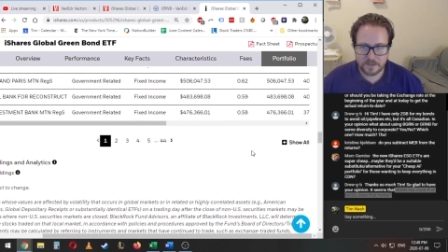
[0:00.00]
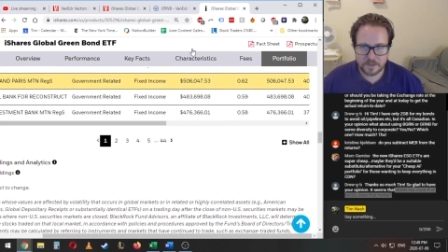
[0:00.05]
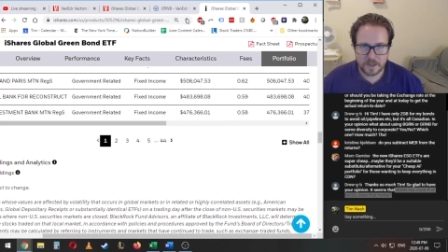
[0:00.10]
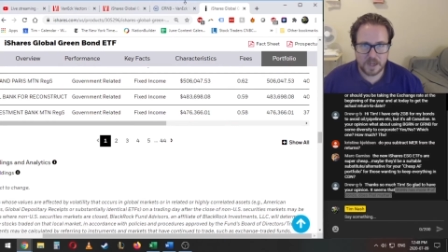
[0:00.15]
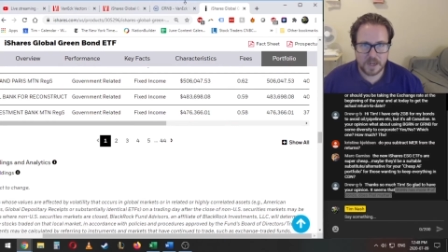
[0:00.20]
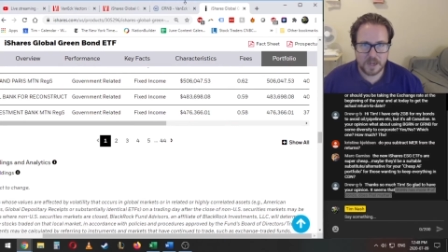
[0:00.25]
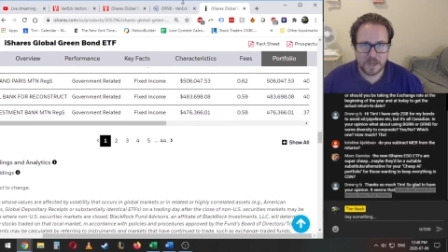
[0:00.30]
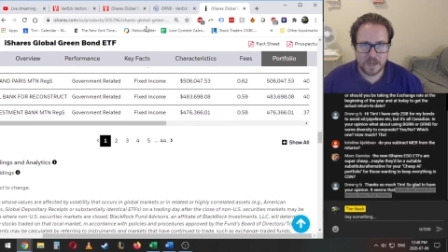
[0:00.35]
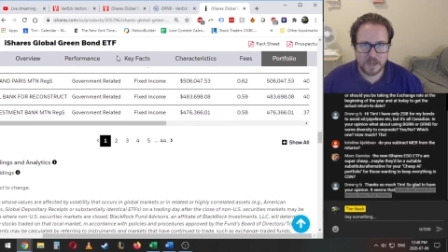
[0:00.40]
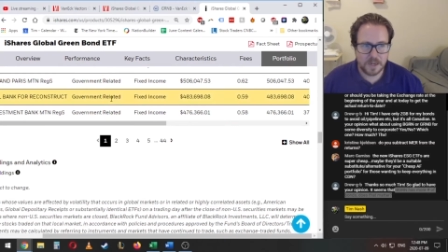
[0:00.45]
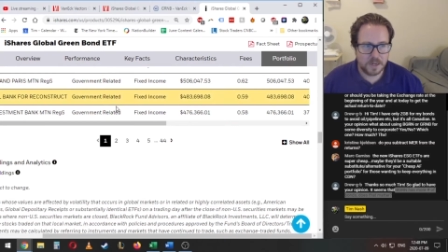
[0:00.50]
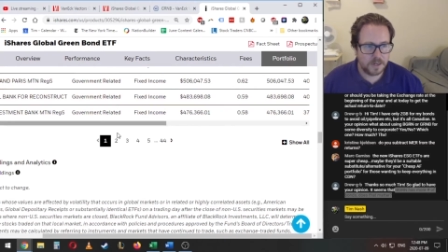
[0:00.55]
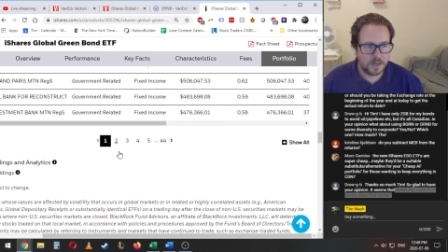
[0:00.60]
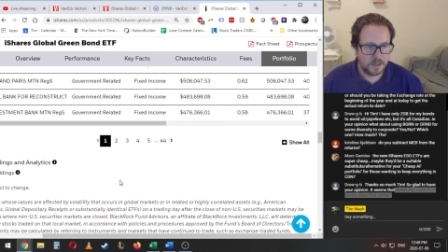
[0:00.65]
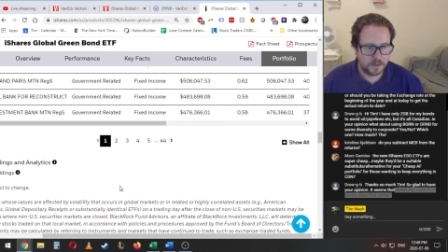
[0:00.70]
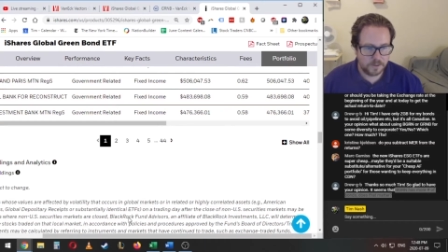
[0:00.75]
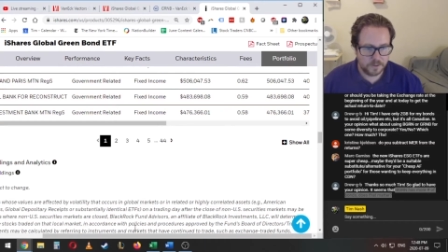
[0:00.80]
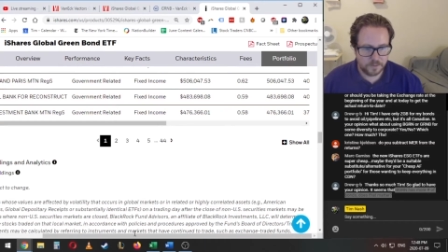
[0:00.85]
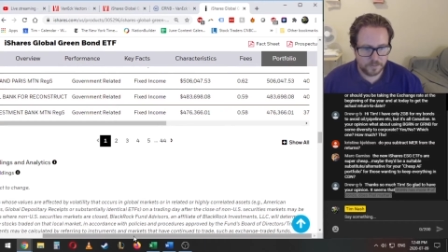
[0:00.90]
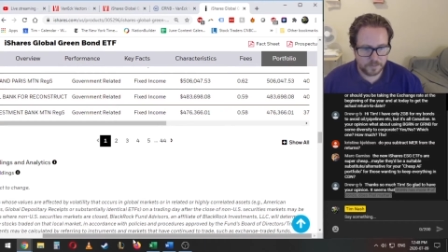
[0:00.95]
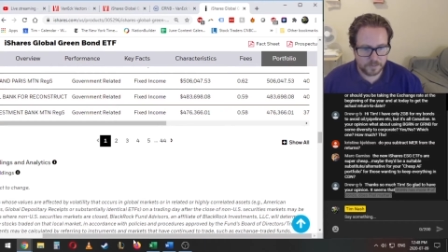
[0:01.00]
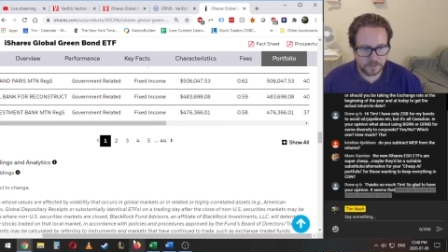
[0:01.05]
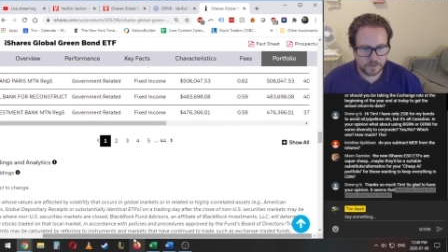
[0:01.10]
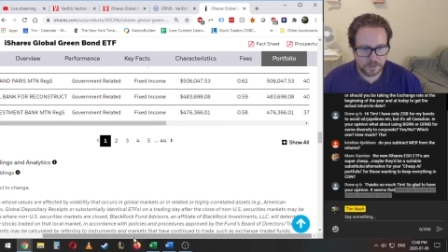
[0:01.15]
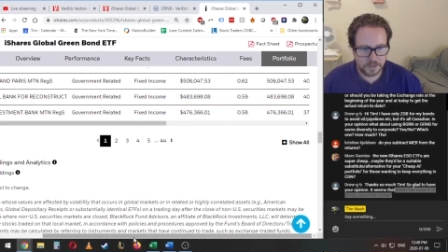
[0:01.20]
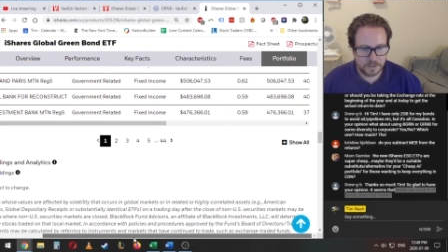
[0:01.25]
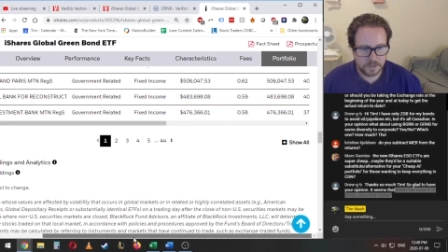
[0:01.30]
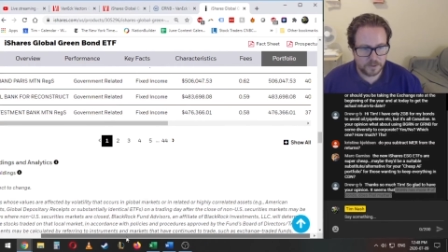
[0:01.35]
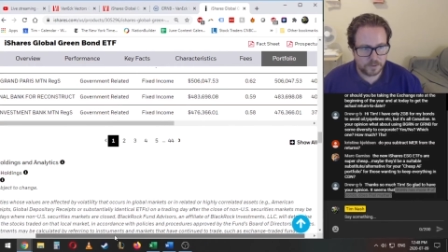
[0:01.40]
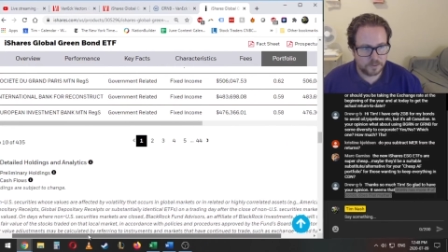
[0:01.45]
Oops, I
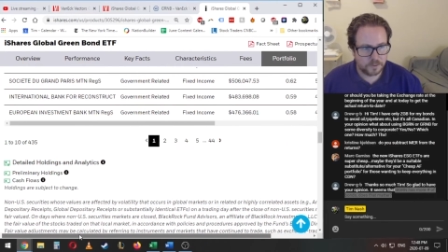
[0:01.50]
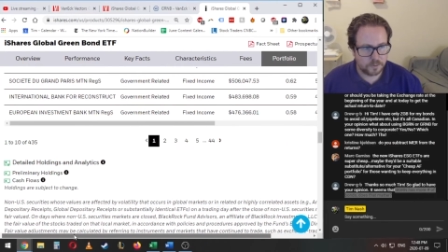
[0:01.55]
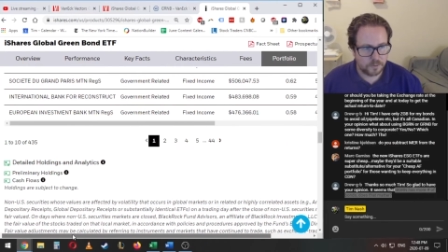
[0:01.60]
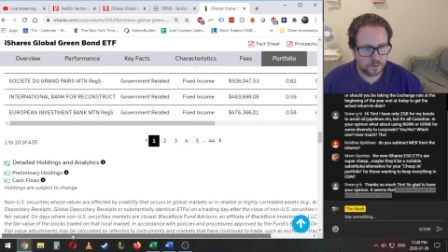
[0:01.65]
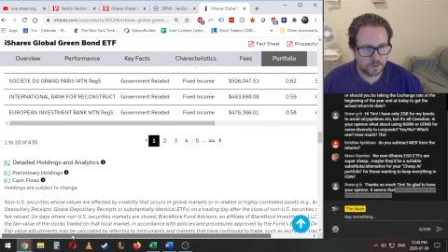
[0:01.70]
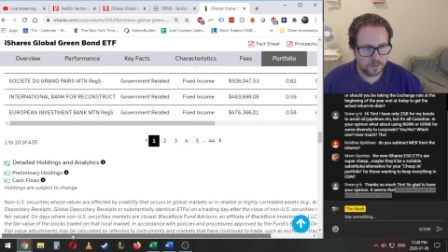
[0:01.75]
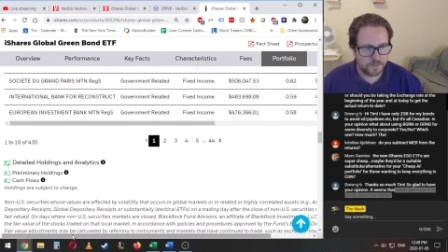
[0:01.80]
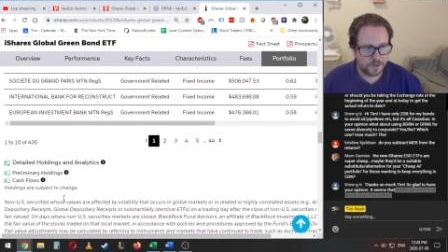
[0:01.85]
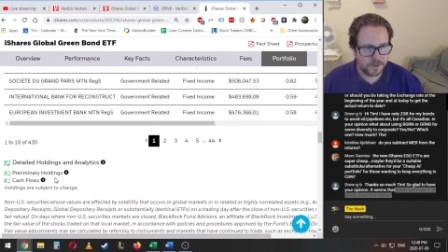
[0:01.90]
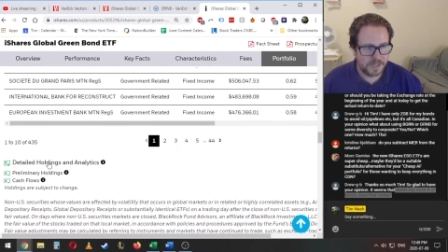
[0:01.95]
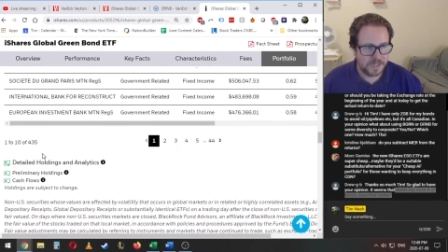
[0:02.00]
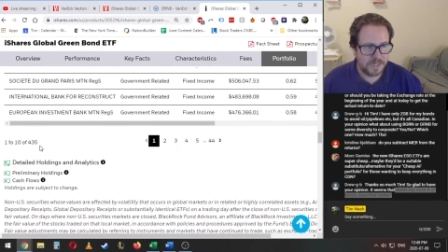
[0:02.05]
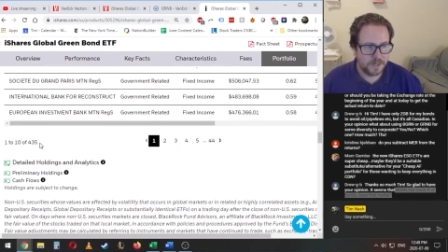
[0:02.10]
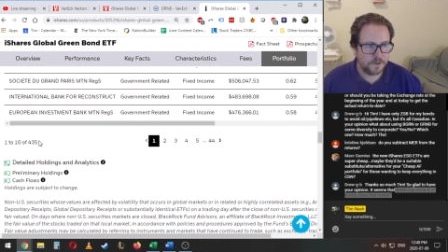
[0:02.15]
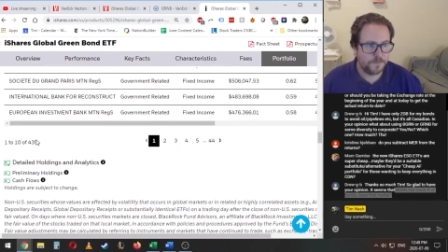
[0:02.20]
need to scroll over here.